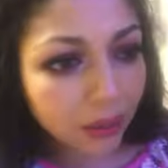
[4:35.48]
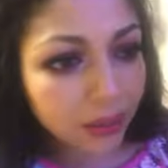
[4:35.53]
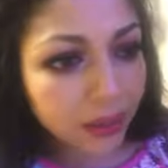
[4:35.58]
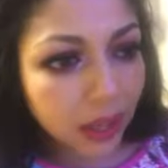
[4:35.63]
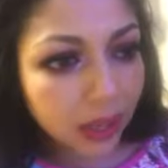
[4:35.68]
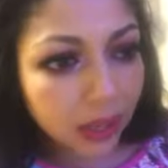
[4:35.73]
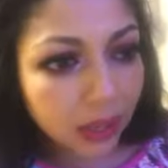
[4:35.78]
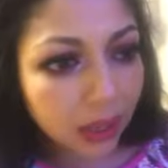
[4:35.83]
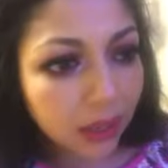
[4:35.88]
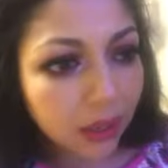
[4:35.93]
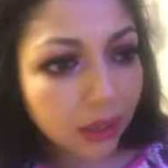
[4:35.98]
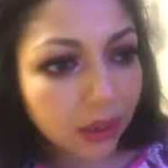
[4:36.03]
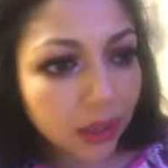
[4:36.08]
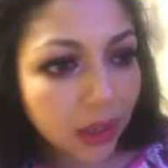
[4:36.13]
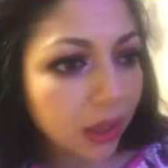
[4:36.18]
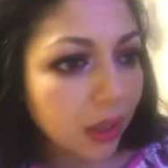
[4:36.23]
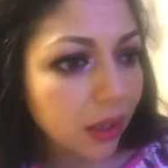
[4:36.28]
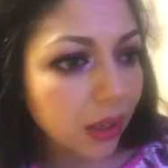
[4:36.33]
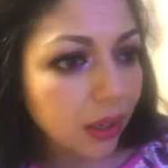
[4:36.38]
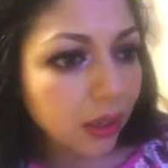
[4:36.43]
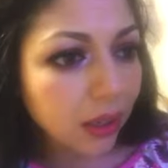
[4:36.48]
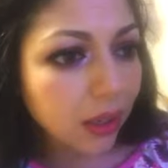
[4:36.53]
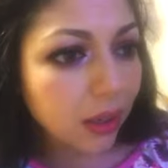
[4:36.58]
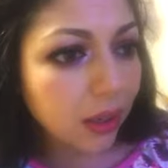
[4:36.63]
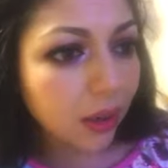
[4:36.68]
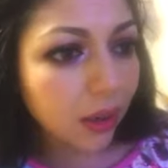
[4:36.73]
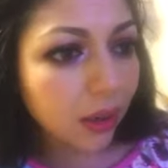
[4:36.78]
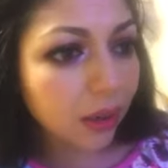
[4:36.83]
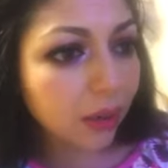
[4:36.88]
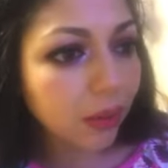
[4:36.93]
of a sudden, you
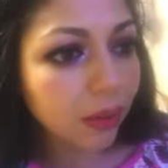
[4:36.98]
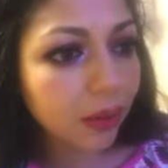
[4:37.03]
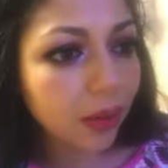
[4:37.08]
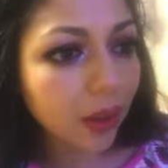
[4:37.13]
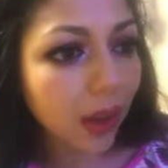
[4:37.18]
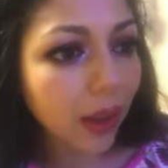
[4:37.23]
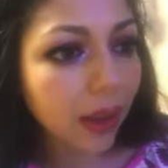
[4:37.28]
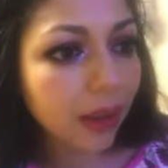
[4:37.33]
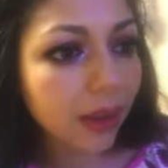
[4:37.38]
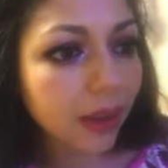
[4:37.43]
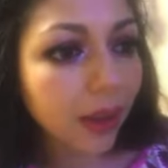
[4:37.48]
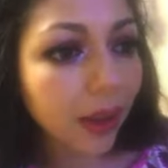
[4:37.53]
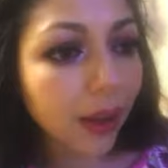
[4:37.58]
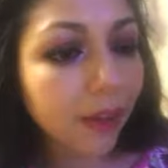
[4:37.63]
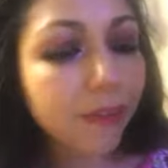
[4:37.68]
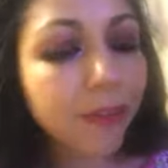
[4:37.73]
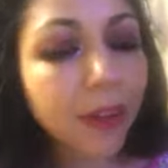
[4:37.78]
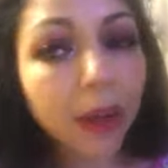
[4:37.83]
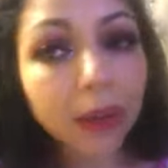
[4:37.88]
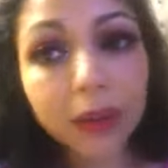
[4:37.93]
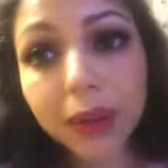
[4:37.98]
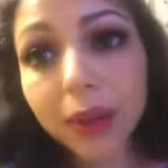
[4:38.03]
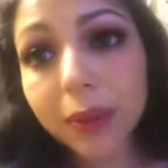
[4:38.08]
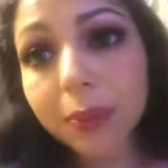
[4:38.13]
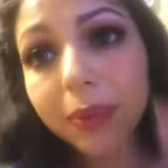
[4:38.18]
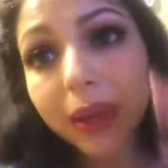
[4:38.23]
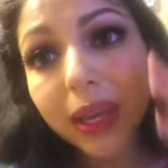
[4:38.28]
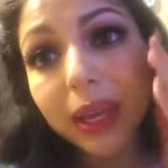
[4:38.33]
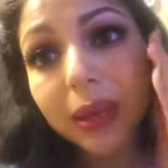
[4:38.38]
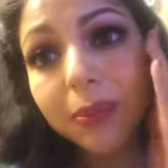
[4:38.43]
know, I felt a
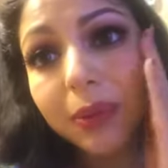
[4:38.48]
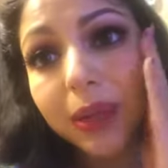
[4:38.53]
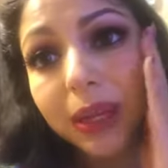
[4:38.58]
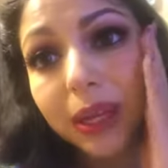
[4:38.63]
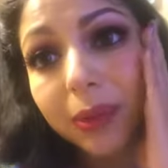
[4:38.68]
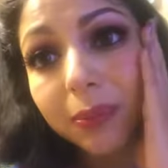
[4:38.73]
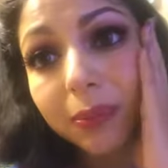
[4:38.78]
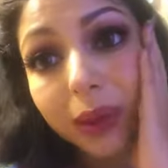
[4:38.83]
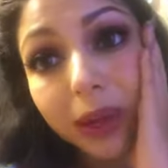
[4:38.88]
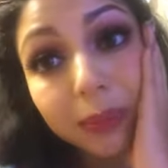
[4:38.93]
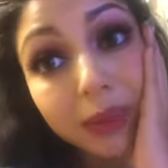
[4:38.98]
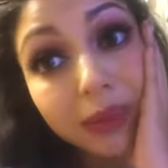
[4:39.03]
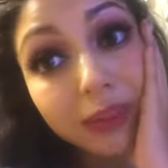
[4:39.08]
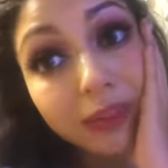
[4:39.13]
baby by my